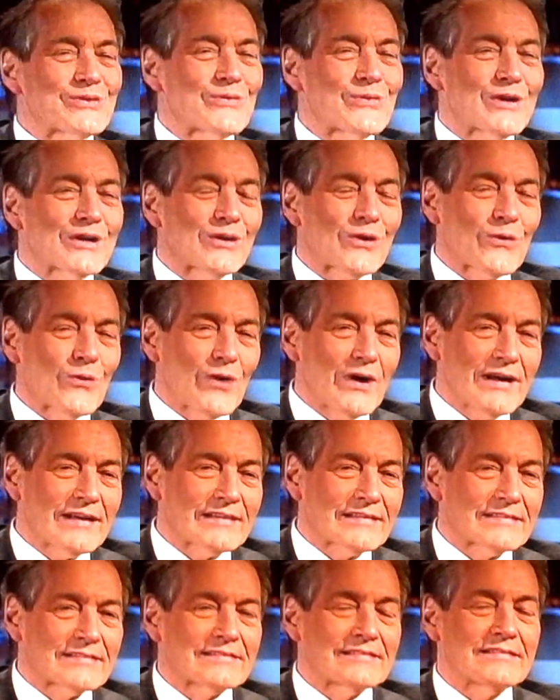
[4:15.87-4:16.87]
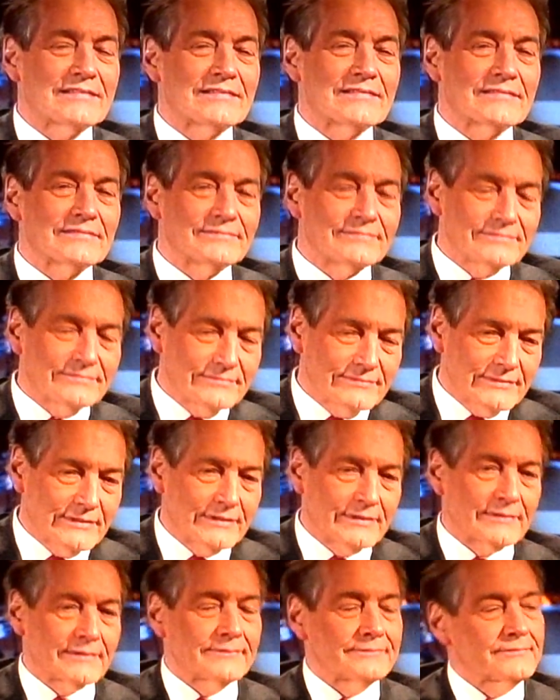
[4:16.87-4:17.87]
you weren't quite,
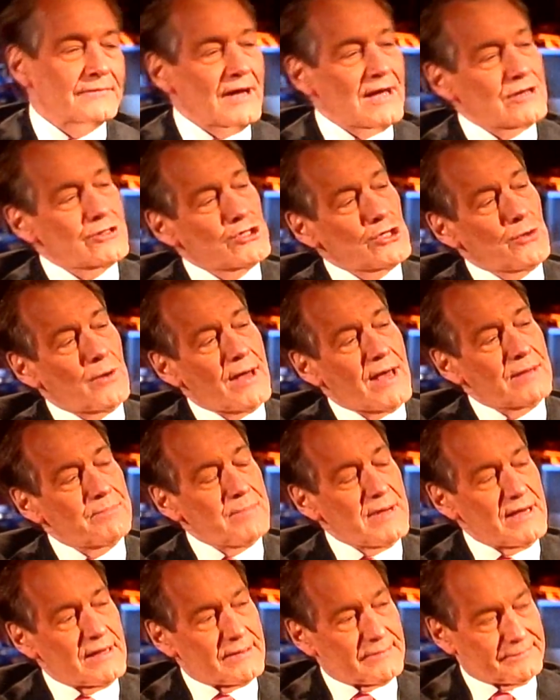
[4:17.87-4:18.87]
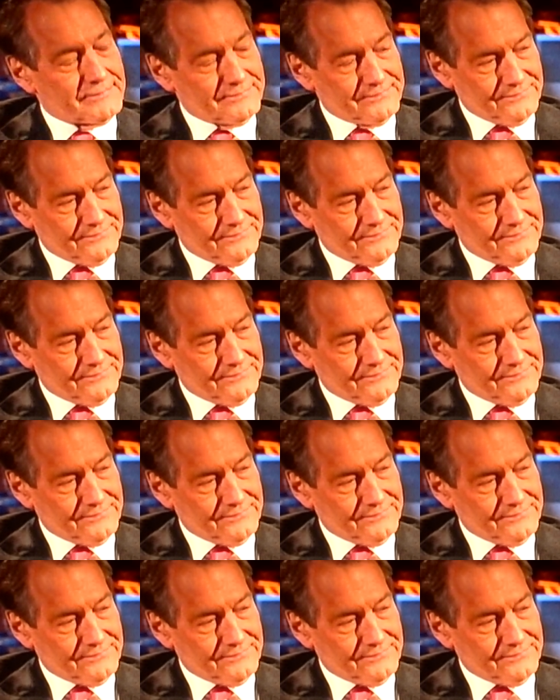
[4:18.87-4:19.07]
you know, as you had been.